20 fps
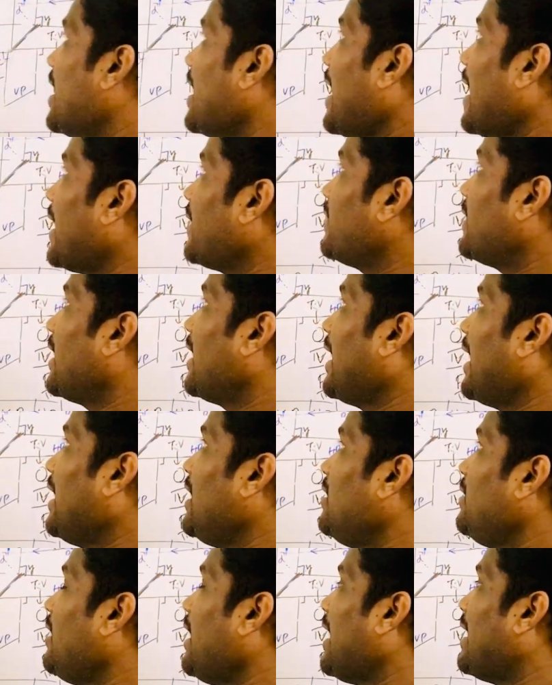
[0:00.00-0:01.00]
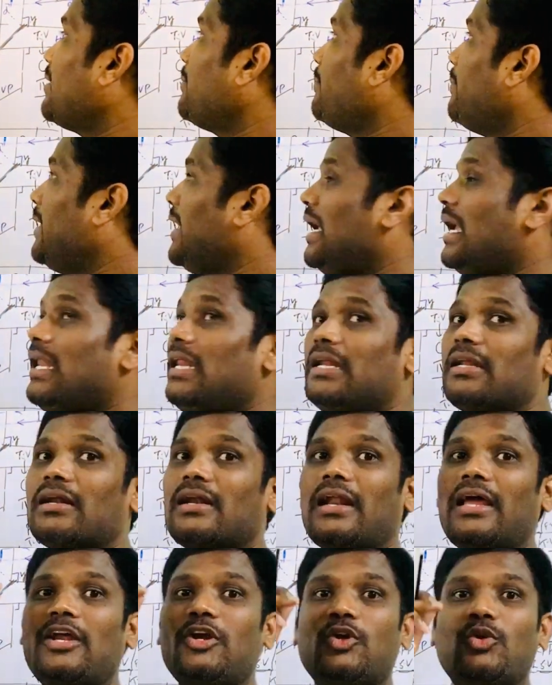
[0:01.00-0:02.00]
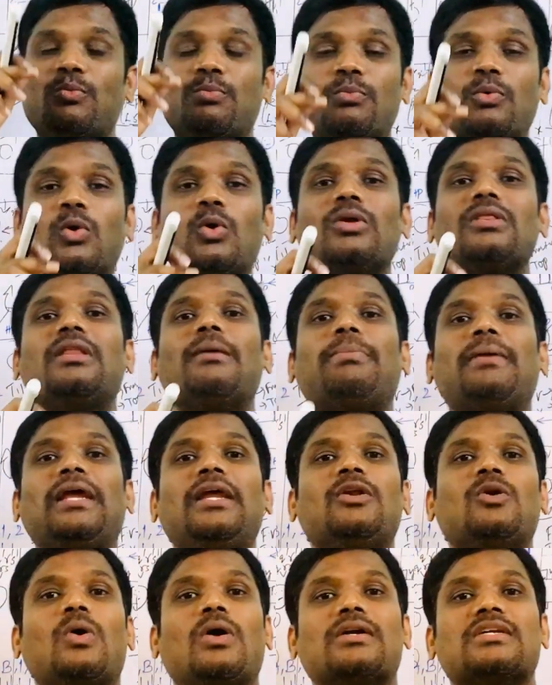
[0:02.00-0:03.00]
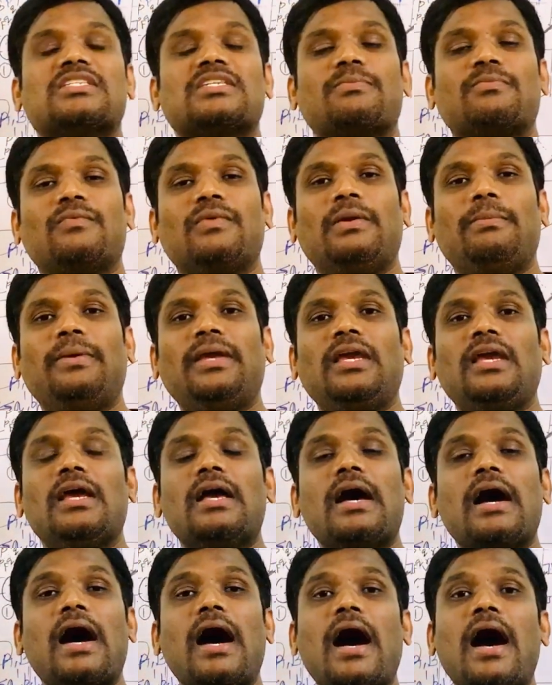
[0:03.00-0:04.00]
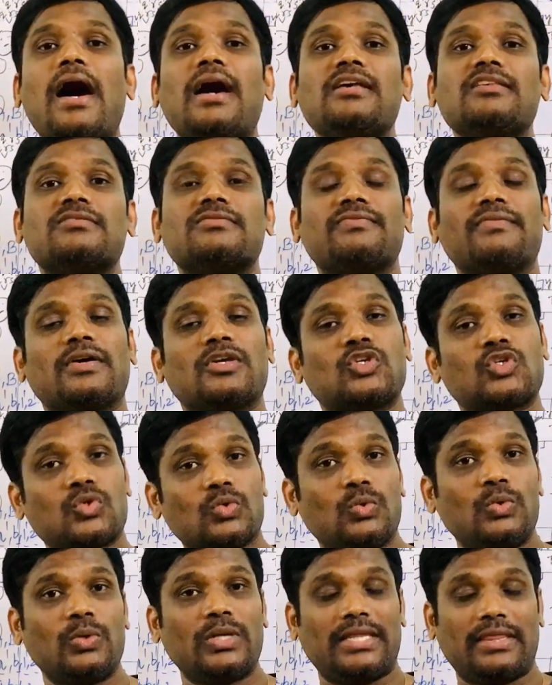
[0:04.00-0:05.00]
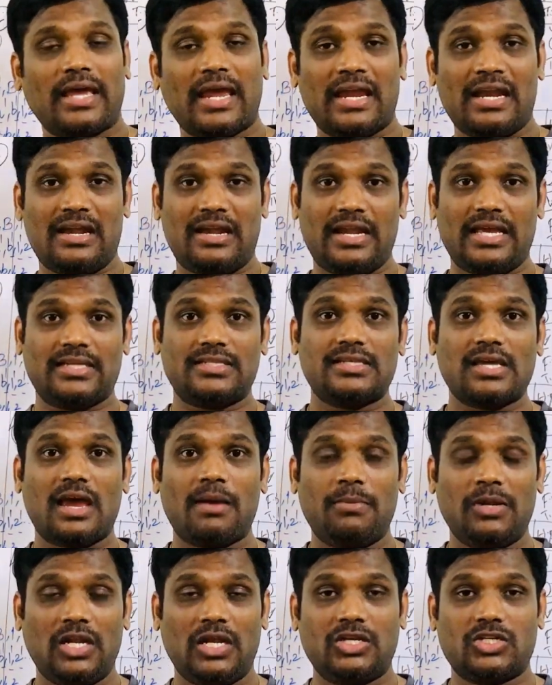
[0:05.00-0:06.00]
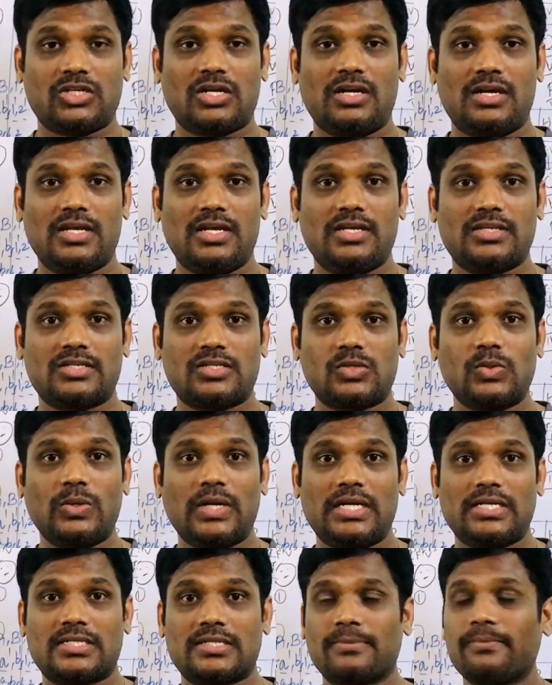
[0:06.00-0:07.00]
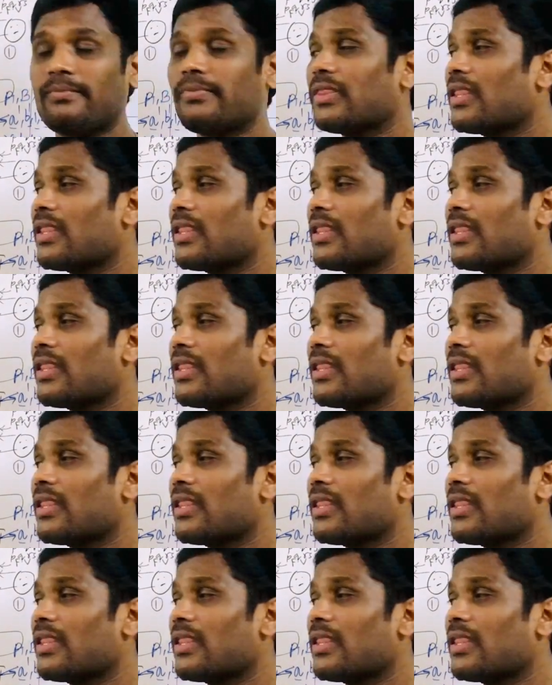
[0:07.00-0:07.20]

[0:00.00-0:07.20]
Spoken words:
And the line and plane inclined to both the plane concept will be asked for sure in the end examination, dear students.